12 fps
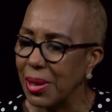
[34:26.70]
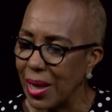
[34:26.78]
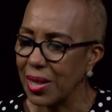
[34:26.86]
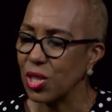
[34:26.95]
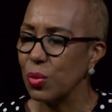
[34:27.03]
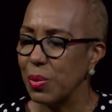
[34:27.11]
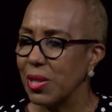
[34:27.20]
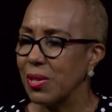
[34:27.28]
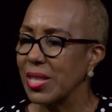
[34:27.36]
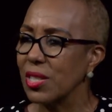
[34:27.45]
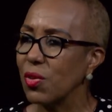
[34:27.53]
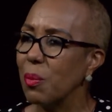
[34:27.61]

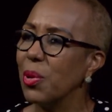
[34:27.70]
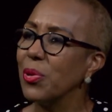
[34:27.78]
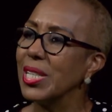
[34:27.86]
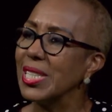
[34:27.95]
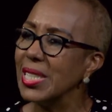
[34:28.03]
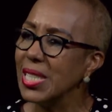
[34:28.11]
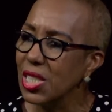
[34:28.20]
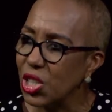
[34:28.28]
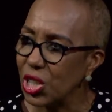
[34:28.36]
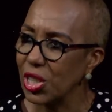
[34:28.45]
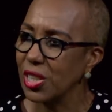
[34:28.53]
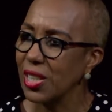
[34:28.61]
experience for both the
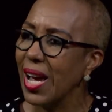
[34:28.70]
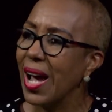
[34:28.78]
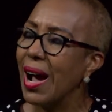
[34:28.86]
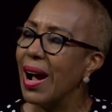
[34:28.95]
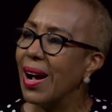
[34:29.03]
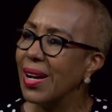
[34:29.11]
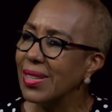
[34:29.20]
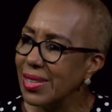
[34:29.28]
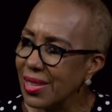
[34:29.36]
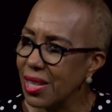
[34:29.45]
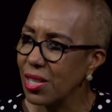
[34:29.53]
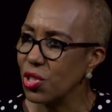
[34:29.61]
teacher and
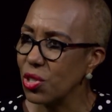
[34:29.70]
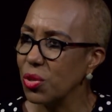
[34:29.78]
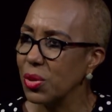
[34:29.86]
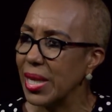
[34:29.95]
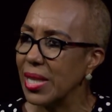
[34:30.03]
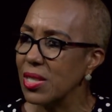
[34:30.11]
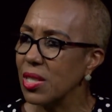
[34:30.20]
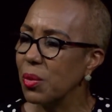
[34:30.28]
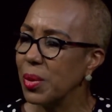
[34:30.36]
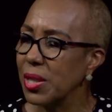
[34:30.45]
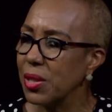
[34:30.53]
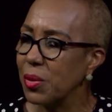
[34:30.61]
the students. So
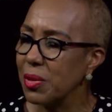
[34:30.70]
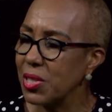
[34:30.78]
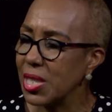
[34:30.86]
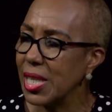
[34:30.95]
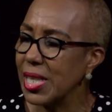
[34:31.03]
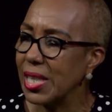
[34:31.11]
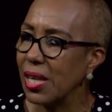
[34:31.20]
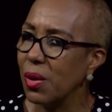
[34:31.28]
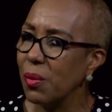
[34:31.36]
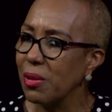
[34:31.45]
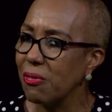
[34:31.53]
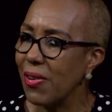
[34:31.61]
we're starting out
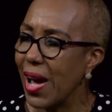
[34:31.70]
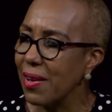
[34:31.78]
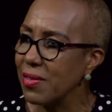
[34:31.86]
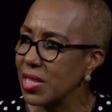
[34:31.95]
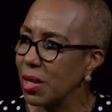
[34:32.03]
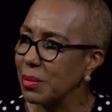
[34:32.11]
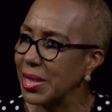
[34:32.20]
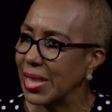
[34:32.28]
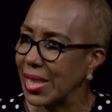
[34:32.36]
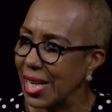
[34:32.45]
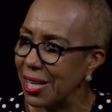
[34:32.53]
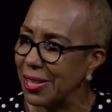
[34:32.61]
with 5 subject
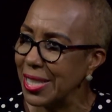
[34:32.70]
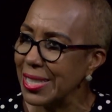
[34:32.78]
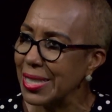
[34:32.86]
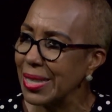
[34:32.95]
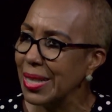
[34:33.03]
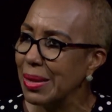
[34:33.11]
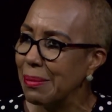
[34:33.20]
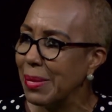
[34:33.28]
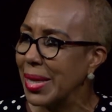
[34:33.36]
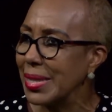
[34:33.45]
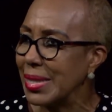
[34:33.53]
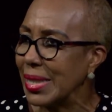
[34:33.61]
areas:
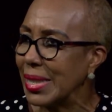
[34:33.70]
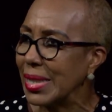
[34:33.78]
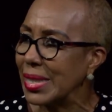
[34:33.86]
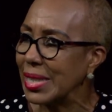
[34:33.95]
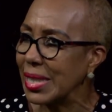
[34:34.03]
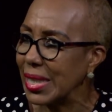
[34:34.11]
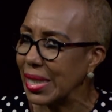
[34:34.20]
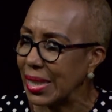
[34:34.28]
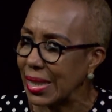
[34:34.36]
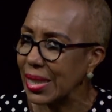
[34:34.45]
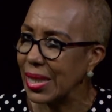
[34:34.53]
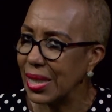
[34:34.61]
maths, English, I
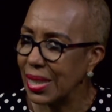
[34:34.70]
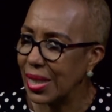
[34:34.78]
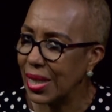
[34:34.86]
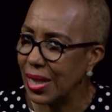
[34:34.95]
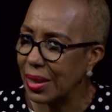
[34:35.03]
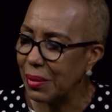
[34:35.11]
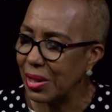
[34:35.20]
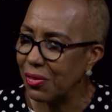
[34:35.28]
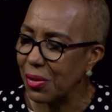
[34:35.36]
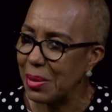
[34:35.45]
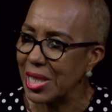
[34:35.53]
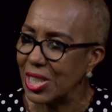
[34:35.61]
think,
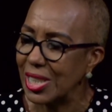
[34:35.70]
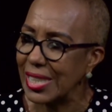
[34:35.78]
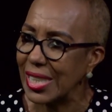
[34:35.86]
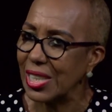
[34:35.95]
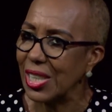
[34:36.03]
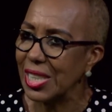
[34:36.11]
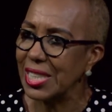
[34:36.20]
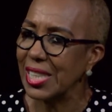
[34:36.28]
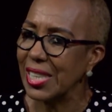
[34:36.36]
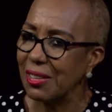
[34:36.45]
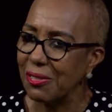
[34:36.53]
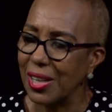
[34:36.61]
information technology,
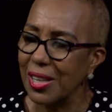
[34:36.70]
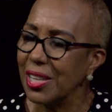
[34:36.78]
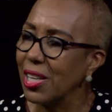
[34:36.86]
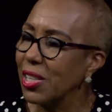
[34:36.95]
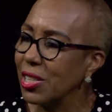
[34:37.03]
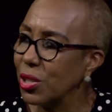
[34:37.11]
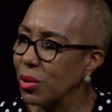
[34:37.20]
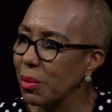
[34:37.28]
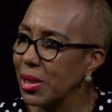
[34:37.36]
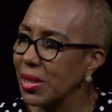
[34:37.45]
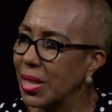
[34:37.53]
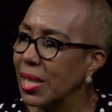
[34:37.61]
and I forgot the other 2,
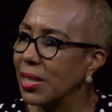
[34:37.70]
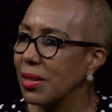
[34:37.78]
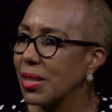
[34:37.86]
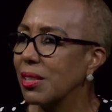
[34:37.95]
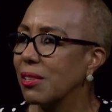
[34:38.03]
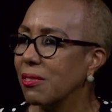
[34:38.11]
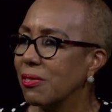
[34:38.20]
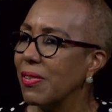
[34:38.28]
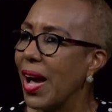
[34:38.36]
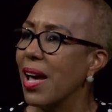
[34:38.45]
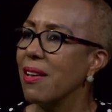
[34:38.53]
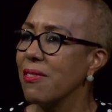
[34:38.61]
but there are
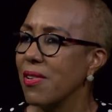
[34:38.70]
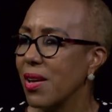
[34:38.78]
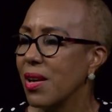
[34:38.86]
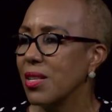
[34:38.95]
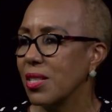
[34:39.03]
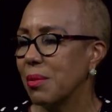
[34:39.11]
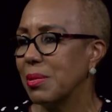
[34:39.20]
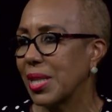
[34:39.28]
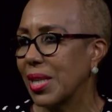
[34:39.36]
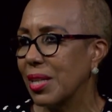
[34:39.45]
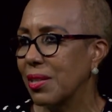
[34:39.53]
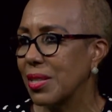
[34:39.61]
5 subject
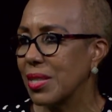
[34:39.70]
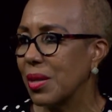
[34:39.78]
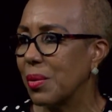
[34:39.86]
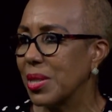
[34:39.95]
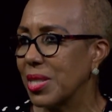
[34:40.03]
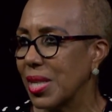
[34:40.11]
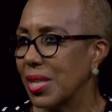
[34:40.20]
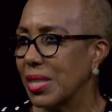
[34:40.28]
areas that we're starting